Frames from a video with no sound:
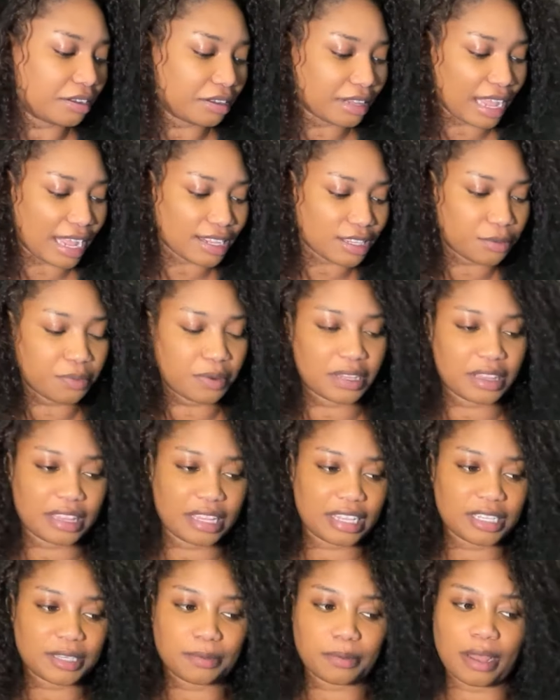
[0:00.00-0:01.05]
that's what
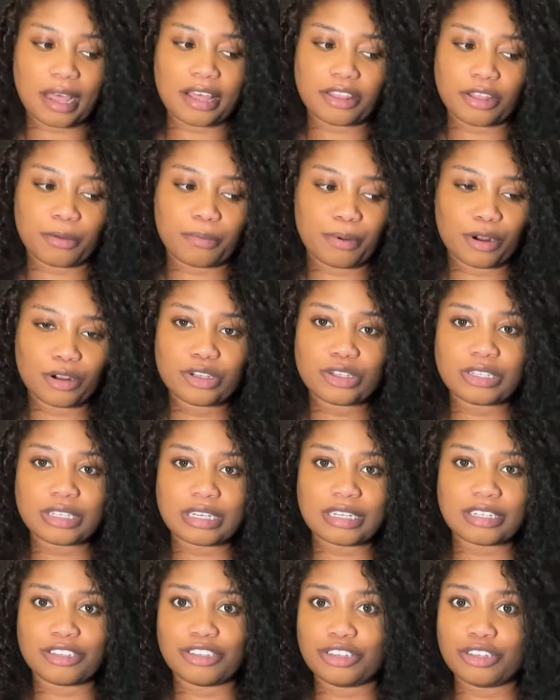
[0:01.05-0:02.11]
this other person
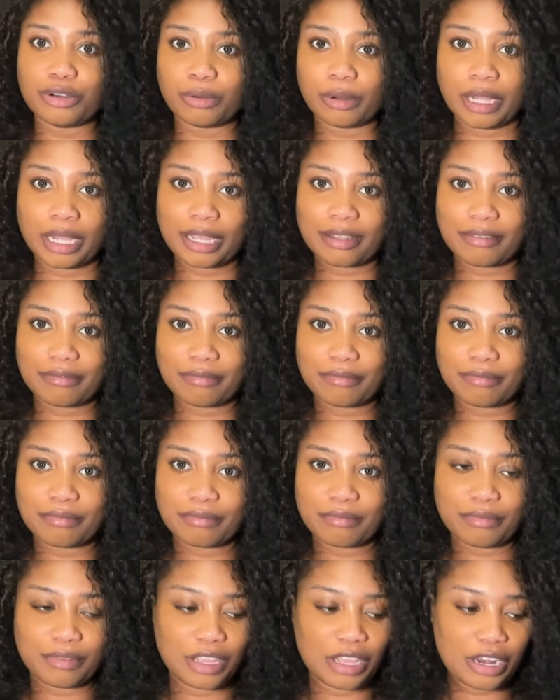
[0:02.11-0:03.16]
is doing,
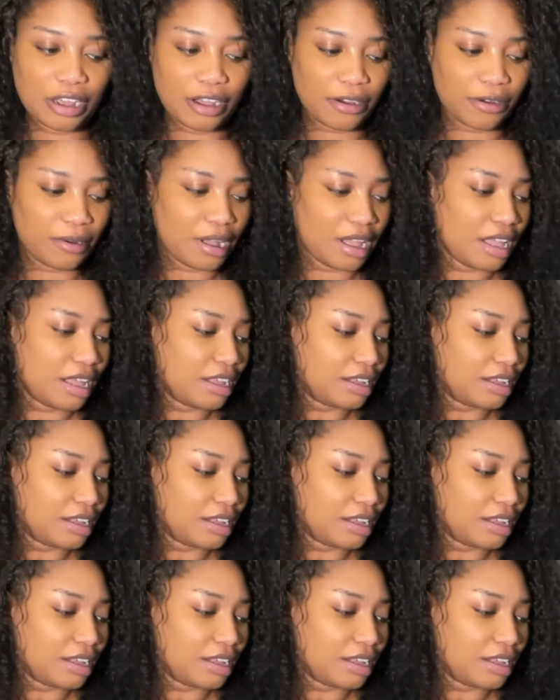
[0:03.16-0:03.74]
you know?